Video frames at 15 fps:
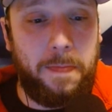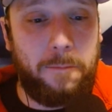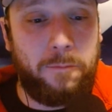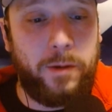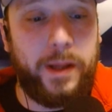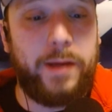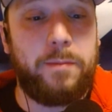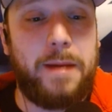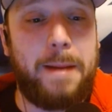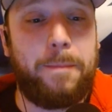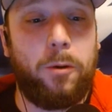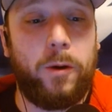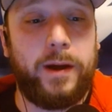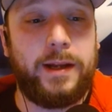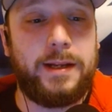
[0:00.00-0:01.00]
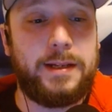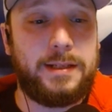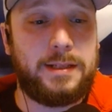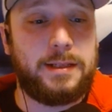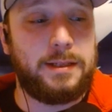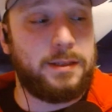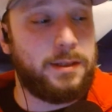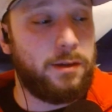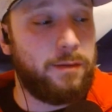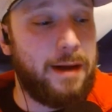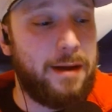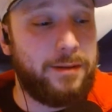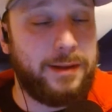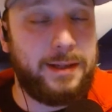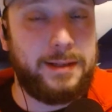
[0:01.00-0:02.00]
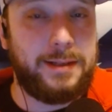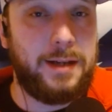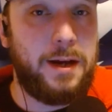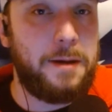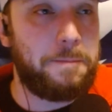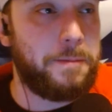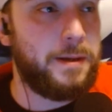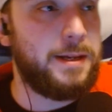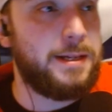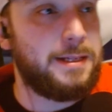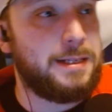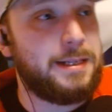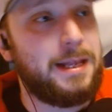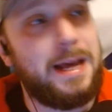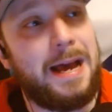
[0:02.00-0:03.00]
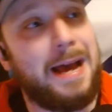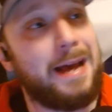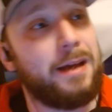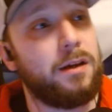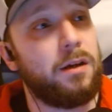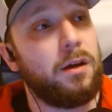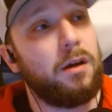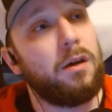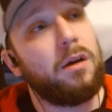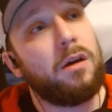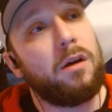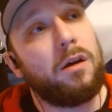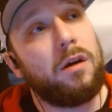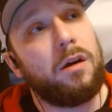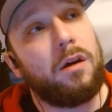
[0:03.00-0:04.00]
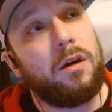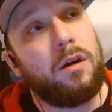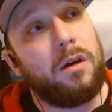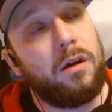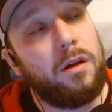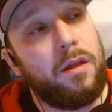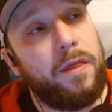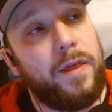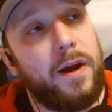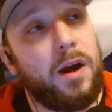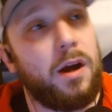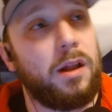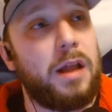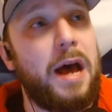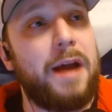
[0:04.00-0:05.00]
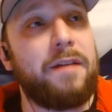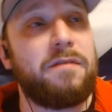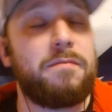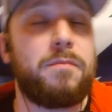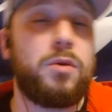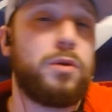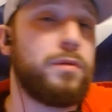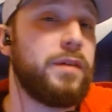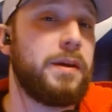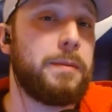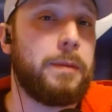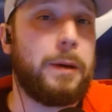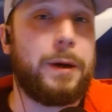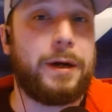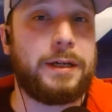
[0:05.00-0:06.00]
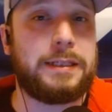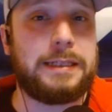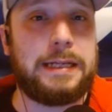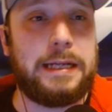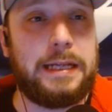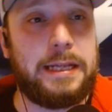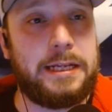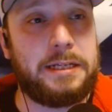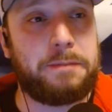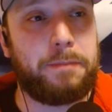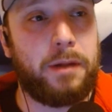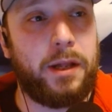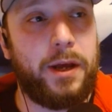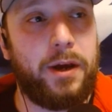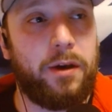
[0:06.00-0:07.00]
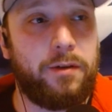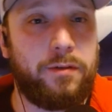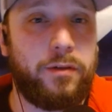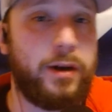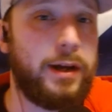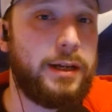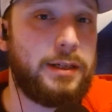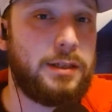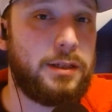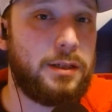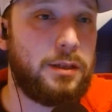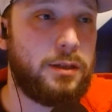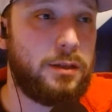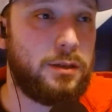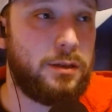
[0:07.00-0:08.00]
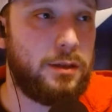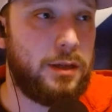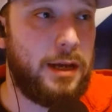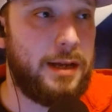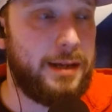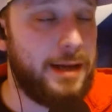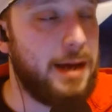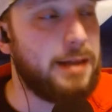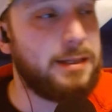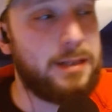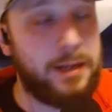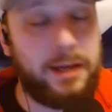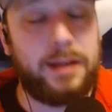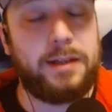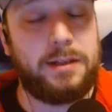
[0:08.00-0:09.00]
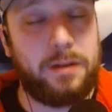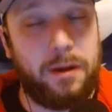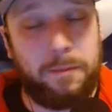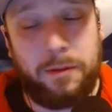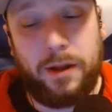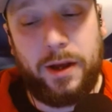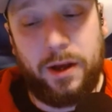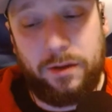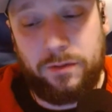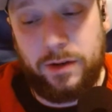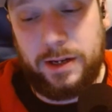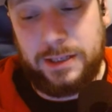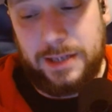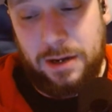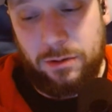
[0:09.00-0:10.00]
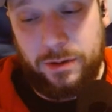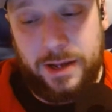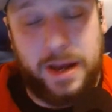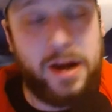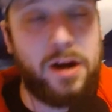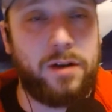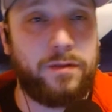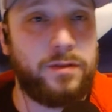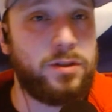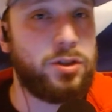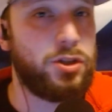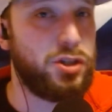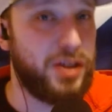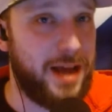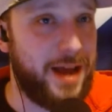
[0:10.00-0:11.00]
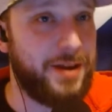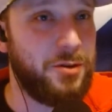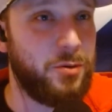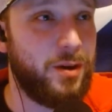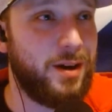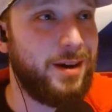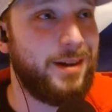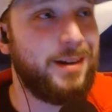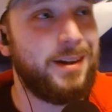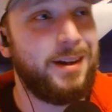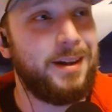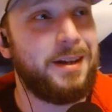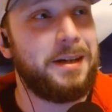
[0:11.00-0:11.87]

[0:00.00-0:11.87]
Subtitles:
really, my point is, to round things up, is that there are a lot of moving parts in this playoff race. And yes, it is a playoff race. I don't care if it's January